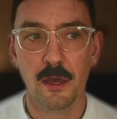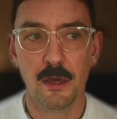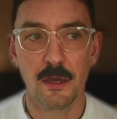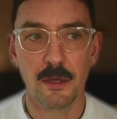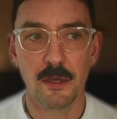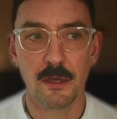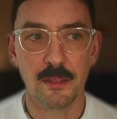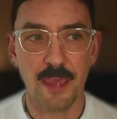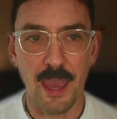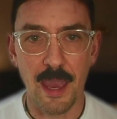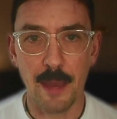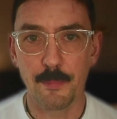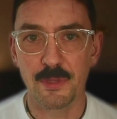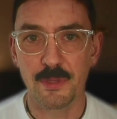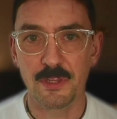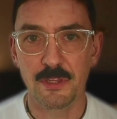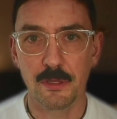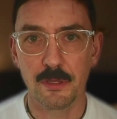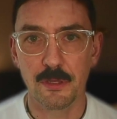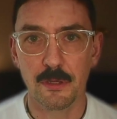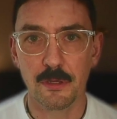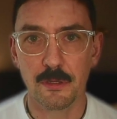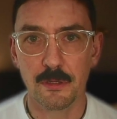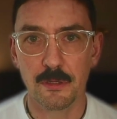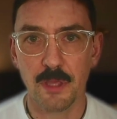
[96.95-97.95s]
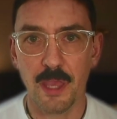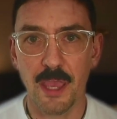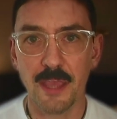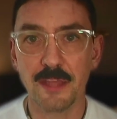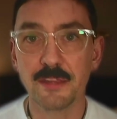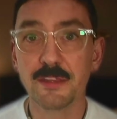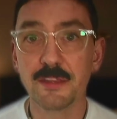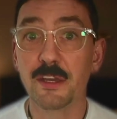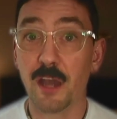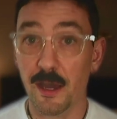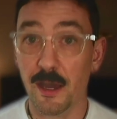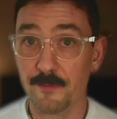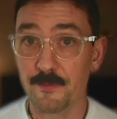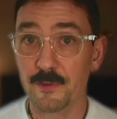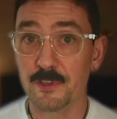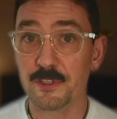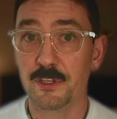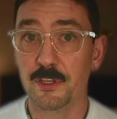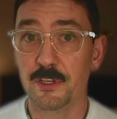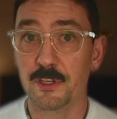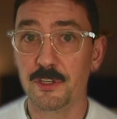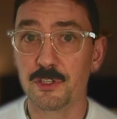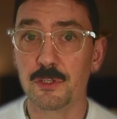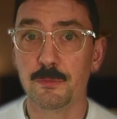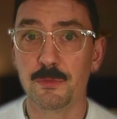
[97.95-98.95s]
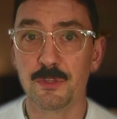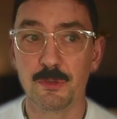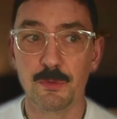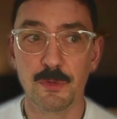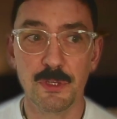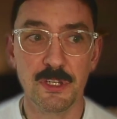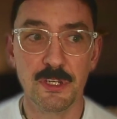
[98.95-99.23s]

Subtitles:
gap and aid the conversation between